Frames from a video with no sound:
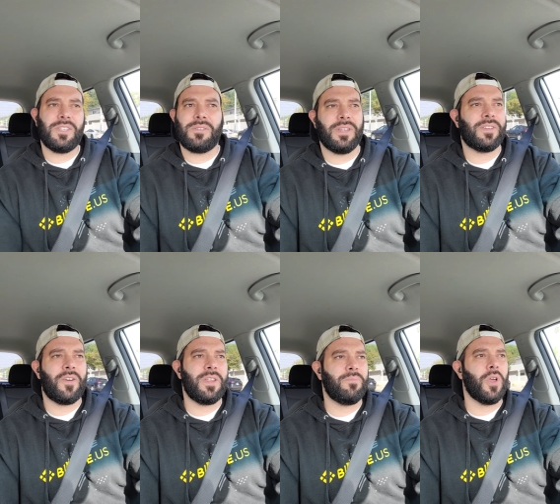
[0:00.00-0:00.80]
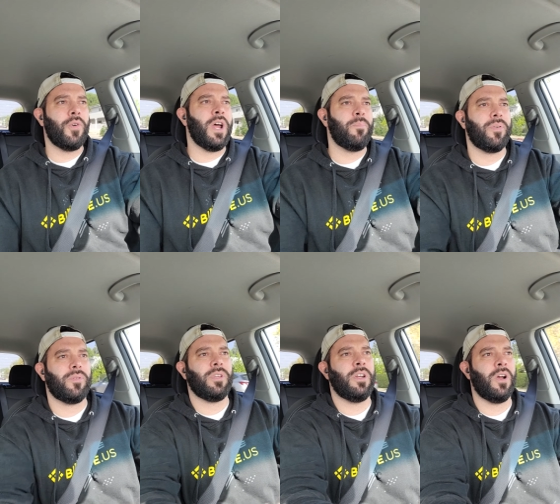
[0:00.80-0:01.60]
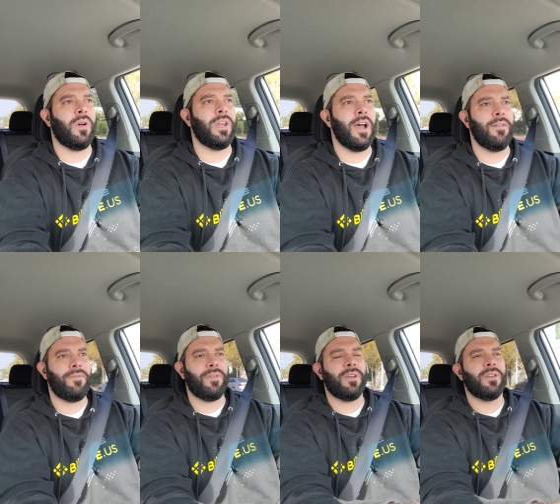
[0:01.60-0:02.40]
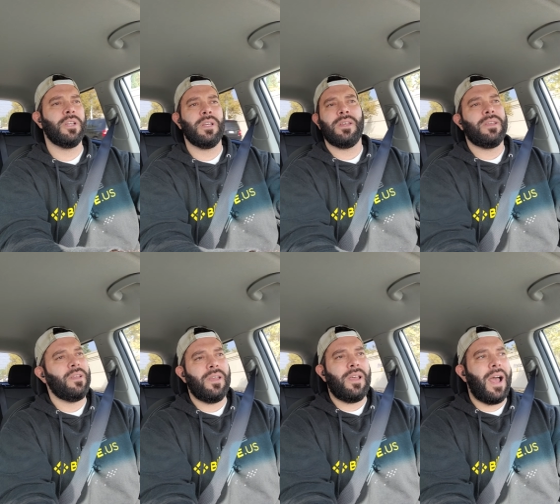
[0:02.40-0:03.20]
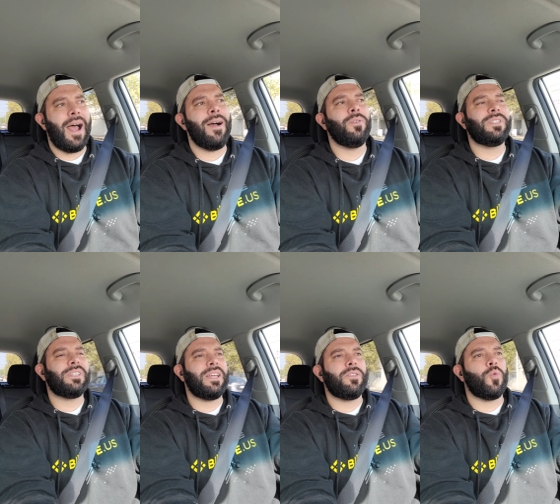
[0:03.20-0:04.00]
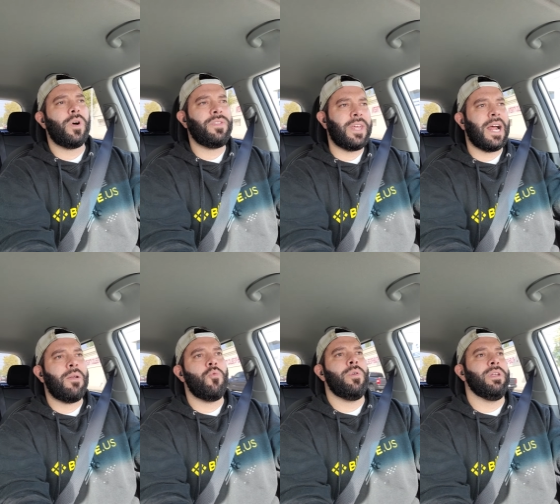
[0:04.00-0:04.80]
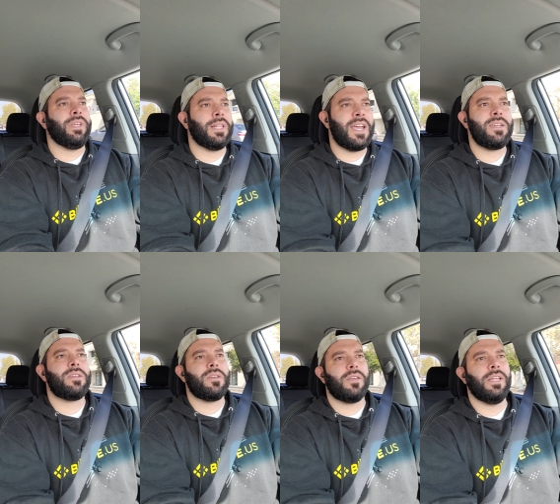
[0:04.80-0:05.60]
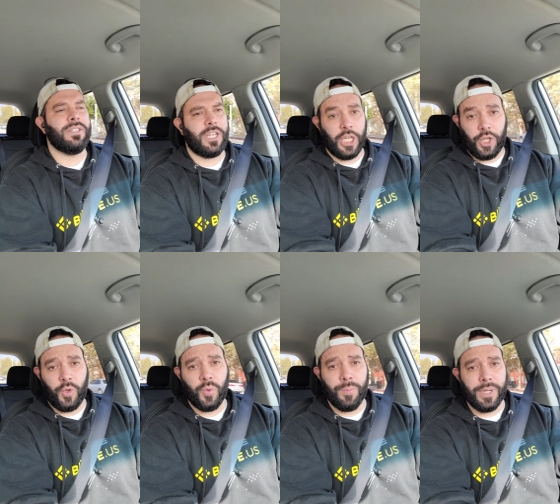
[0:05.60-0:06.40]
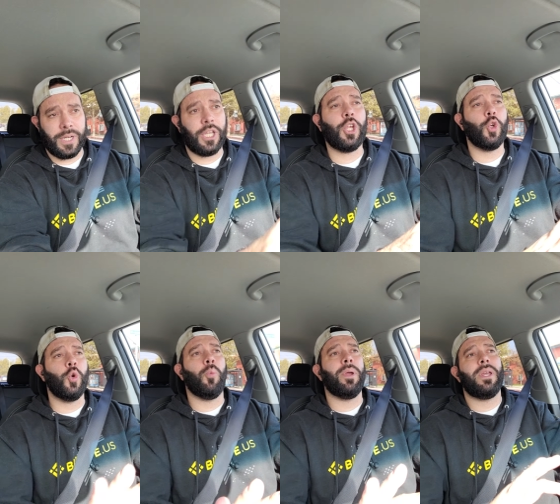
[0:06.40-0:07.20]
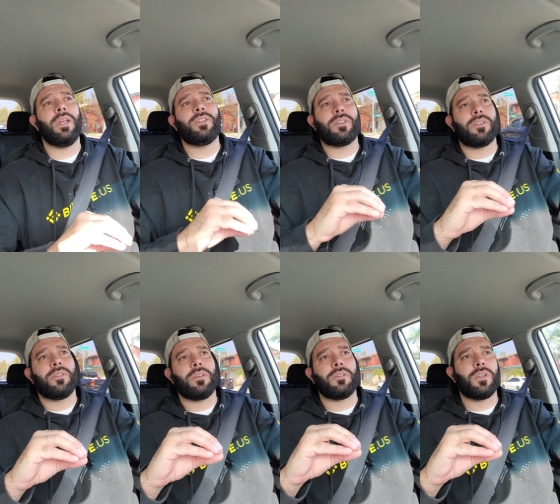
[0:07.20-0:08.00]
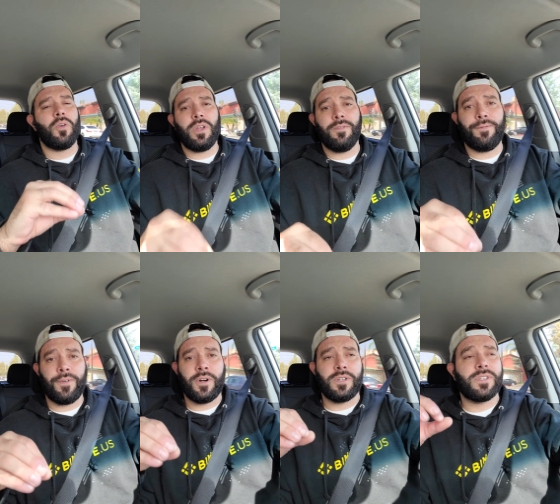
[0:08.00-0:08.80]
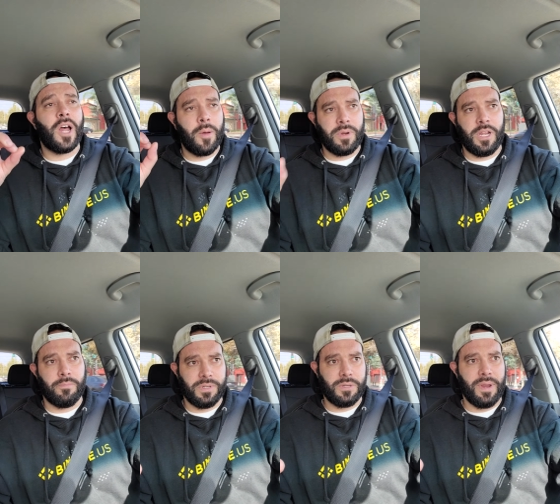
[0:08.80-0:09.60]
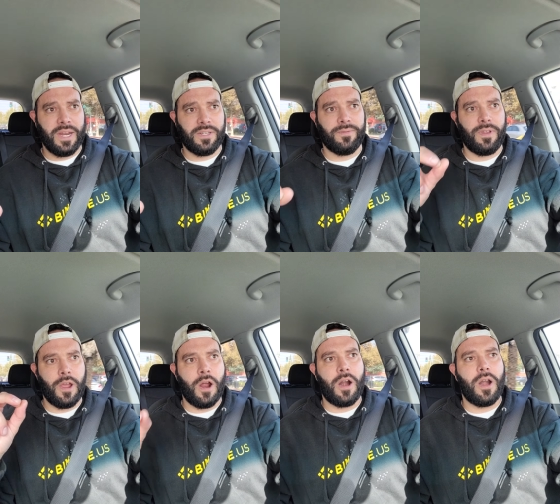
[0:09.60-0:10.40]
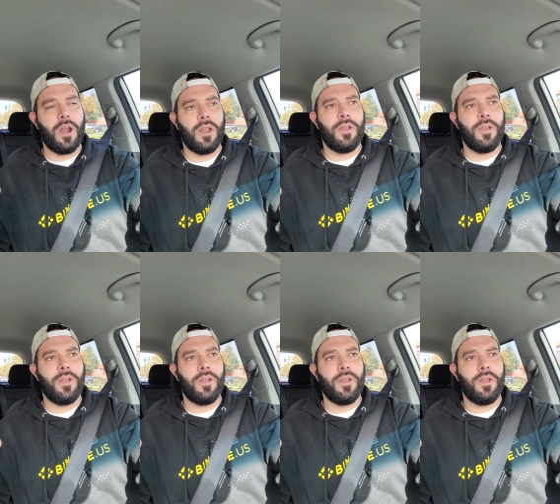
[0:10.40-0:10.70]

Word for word: it's it's already blown up, you know, enough. I would say the one that I really like is Cube. Cube. It's the token for Somnium Space VR,